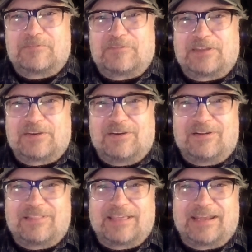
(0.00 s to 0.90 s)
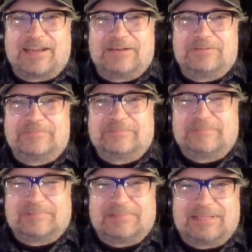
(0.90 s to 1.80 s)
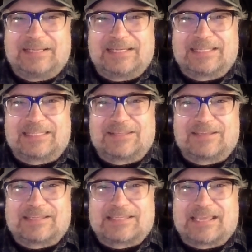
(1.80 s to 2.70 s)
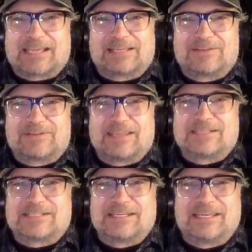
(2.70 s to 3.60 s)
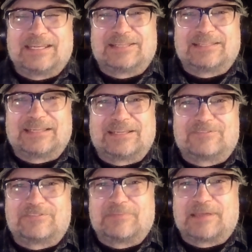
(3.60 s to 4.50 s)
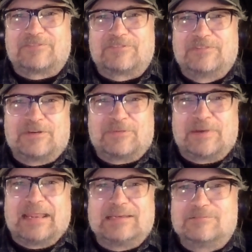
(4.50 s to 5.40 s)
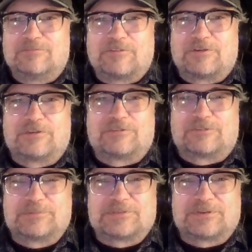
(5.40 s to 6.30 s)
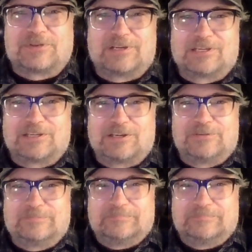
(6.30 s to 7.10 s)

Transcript: figure all that out and get the exact location nailed down from that random photo from so long ago.